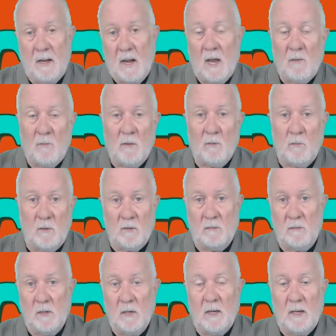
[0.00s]
how we will
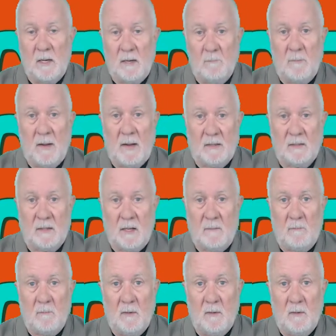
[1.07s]
impact them.